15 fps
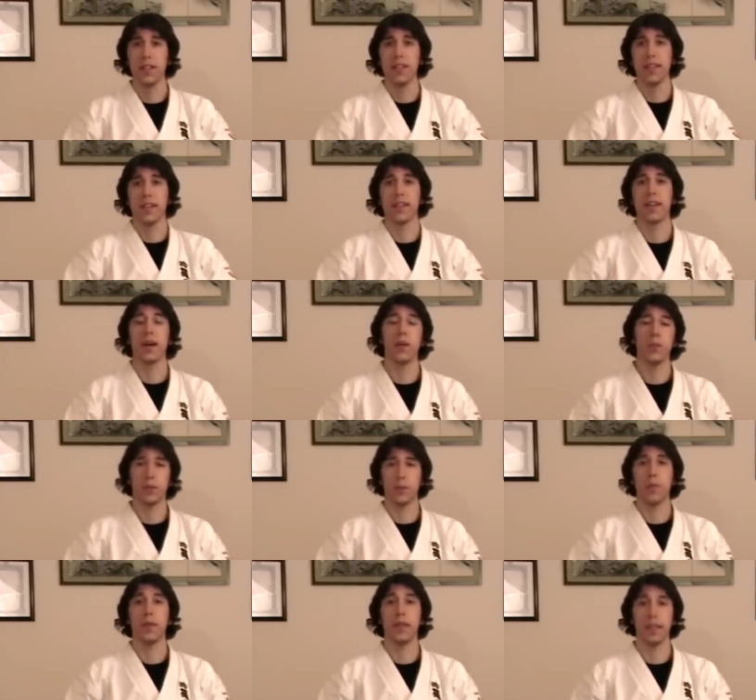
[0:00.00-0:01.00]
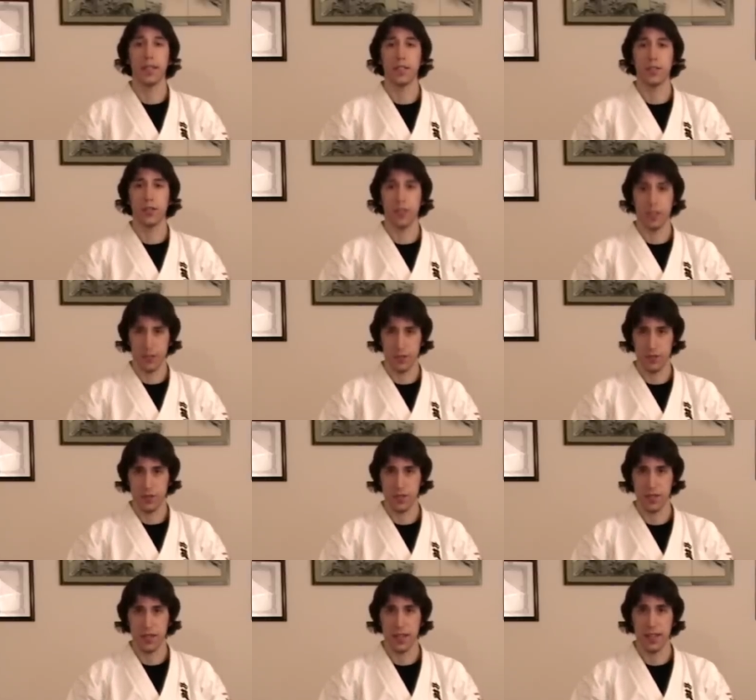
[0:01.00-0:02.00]
that come with being a traditional
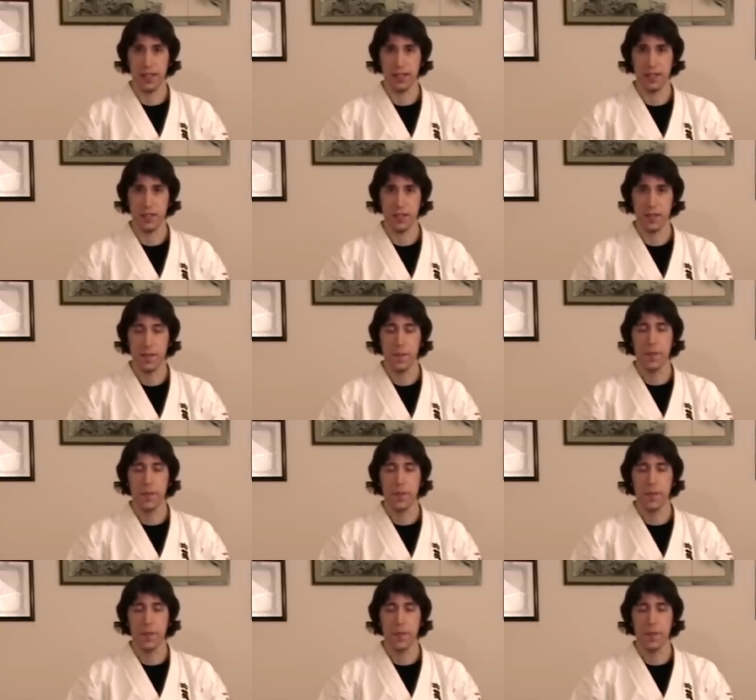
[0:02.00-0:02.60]
stylist.